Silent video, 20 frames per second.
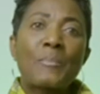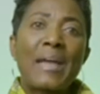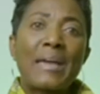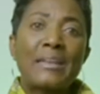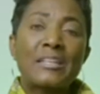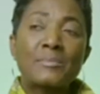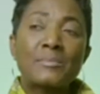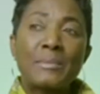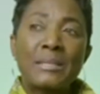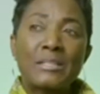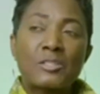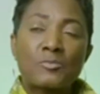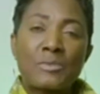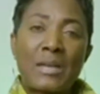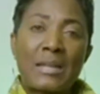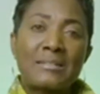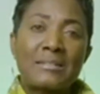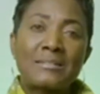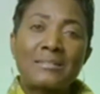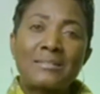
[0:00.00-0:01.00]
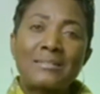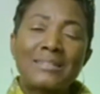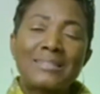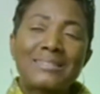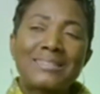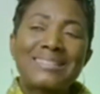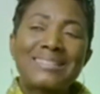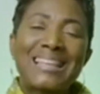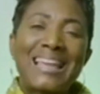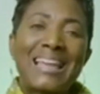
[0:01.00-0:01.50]
management strategy, and
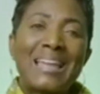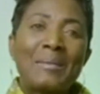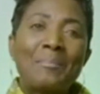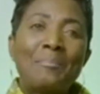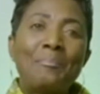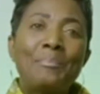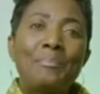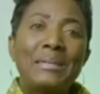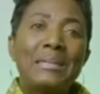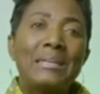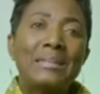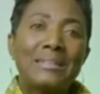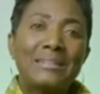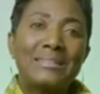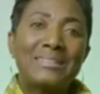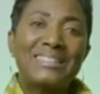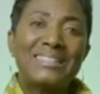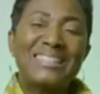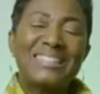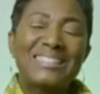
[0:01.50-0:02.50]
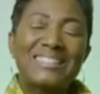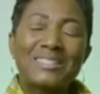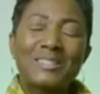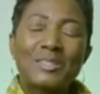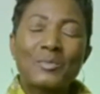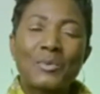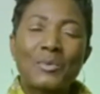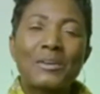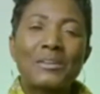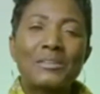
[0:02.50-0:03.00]
this is a biggie. This
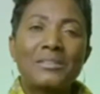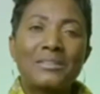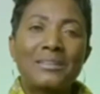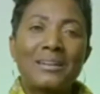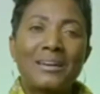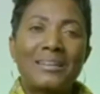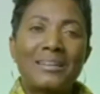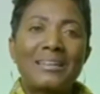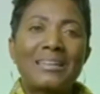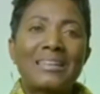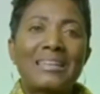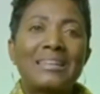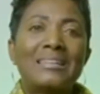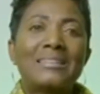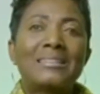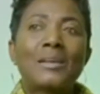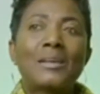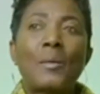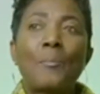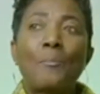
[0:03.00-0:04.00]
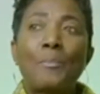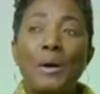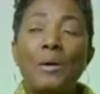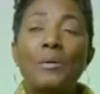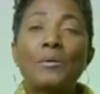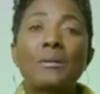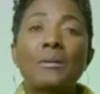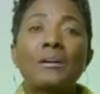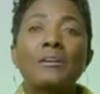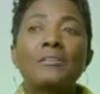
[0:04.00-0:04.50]
is where you're gonna get the
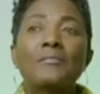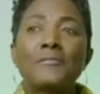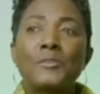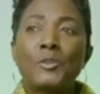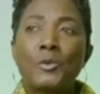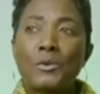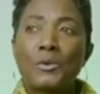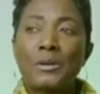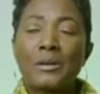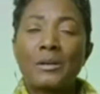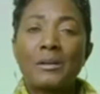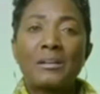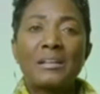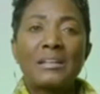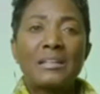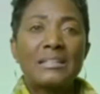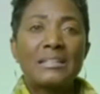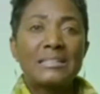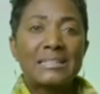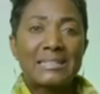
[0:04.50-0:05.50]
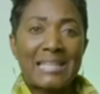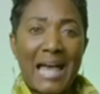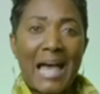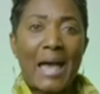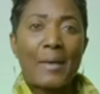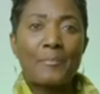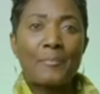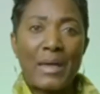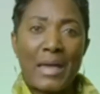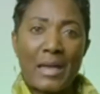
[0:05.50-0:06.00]
bulk of your
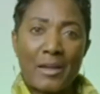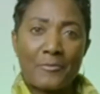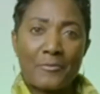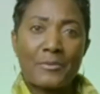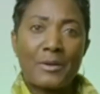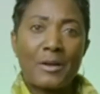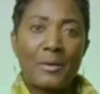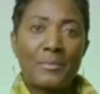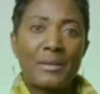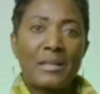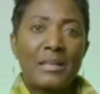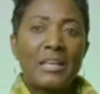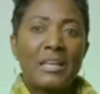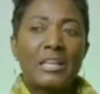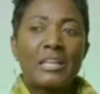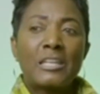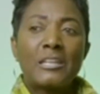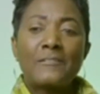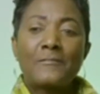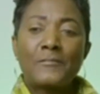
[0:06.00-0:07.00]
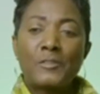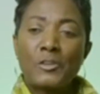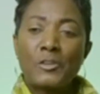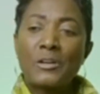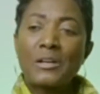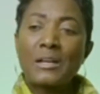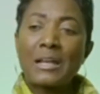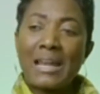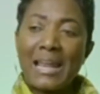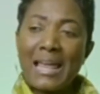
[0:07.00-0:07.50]
time back from. If
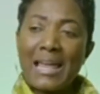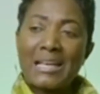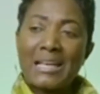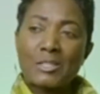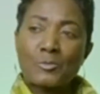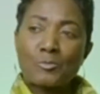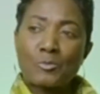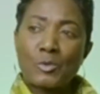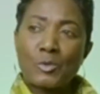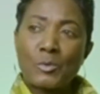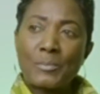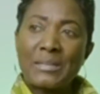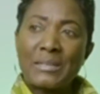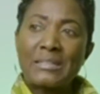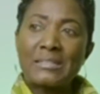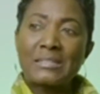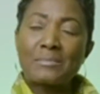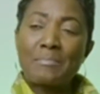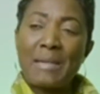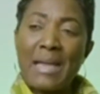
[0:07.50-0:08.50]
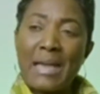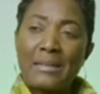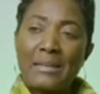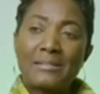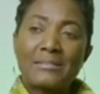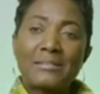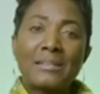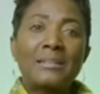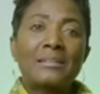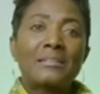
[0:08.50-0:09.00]
your classroom is
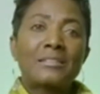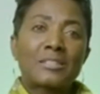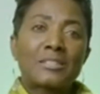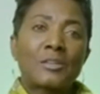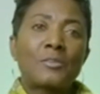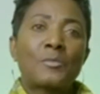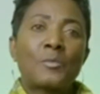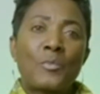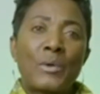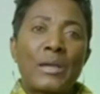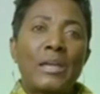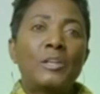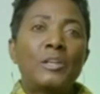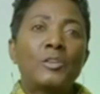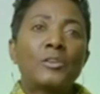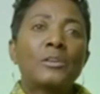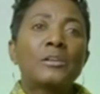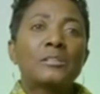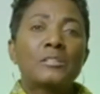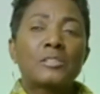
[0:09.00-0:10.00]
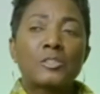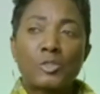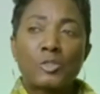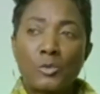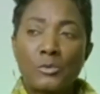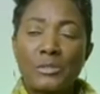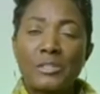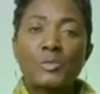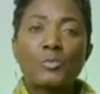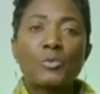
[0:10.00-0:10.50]
managed in a certain way, your
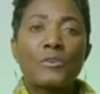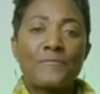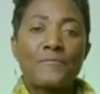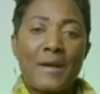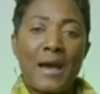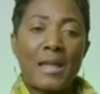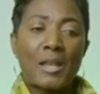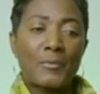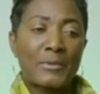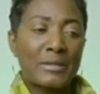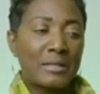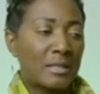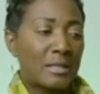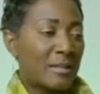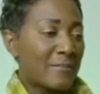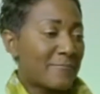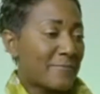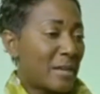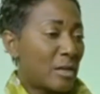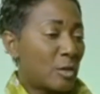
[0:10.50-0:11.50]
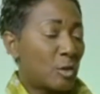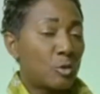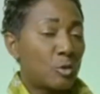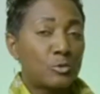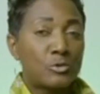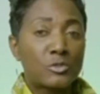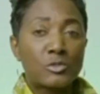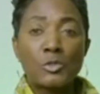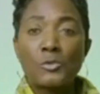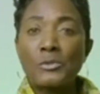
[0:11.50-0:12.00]
students will follow it. If a new
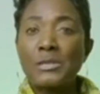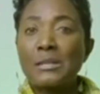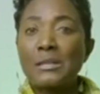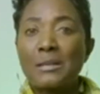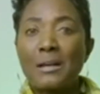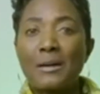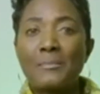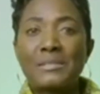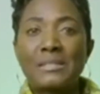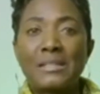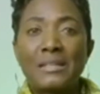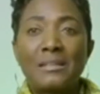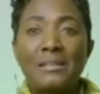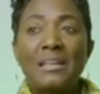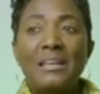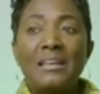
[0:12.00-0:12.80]
student comes in,